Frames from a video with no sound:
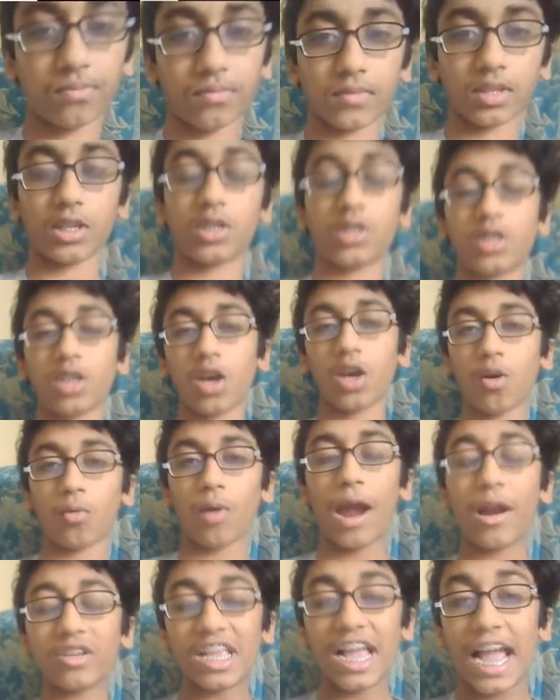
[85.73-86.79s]
So
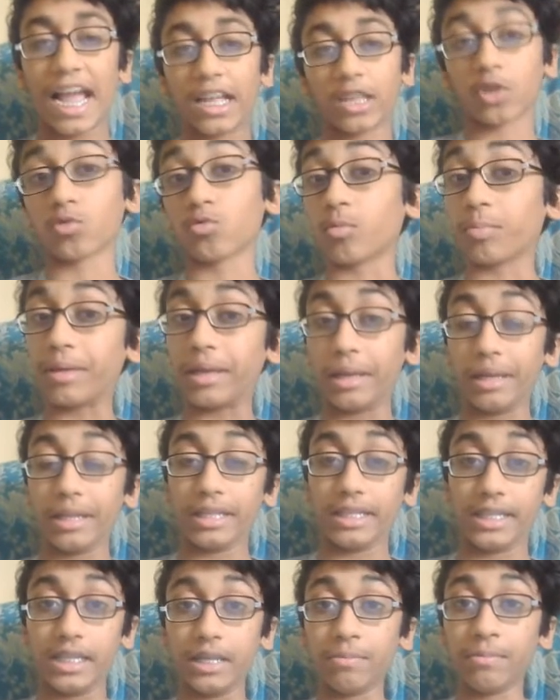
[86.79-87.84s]
our diagonals will be
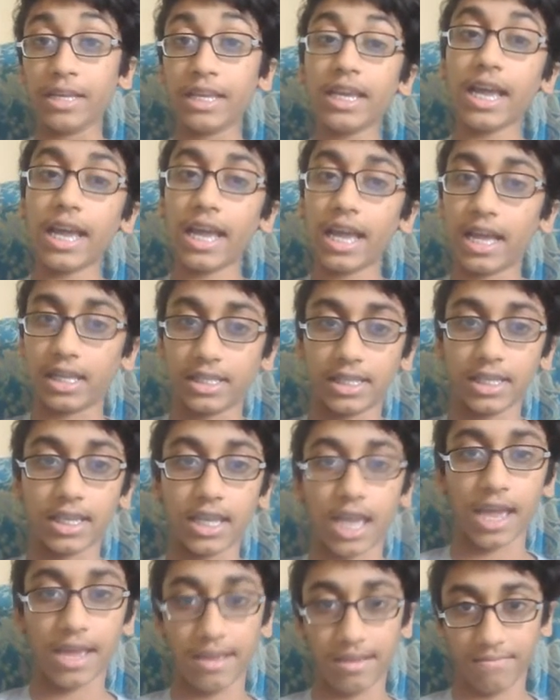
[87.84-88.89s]
DB and
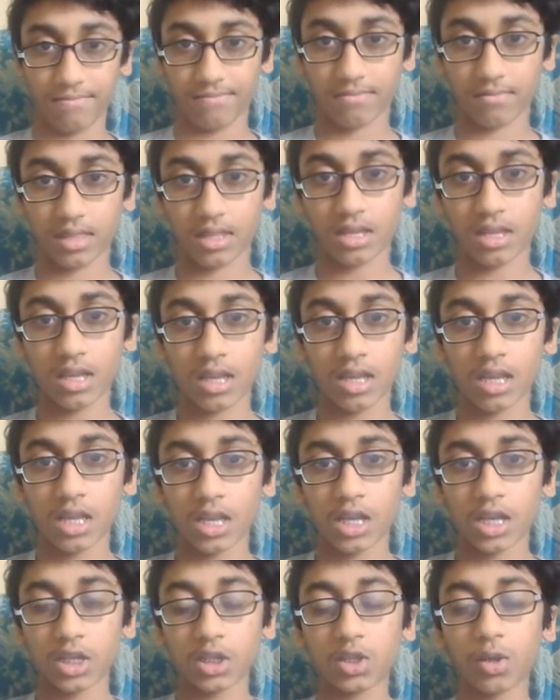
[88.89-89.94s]
CA.
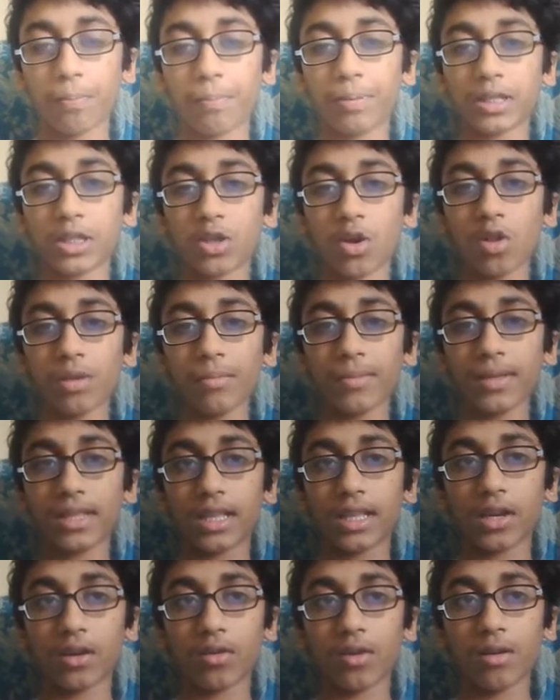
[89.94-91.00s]
So Ptolemy
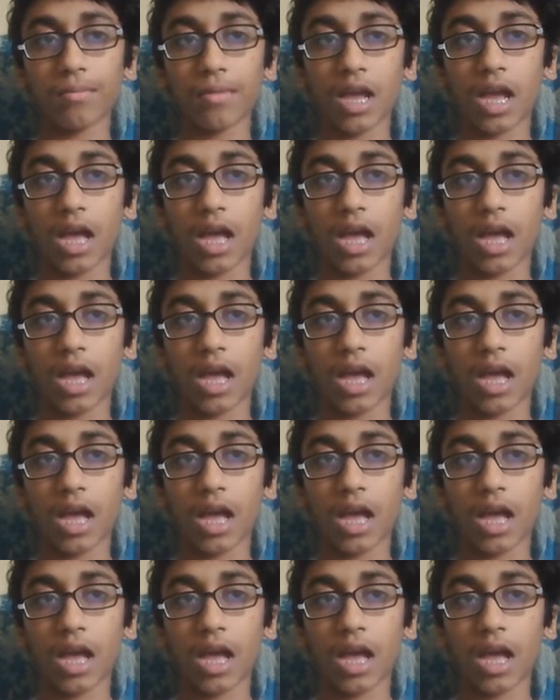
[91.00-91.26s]
theorem,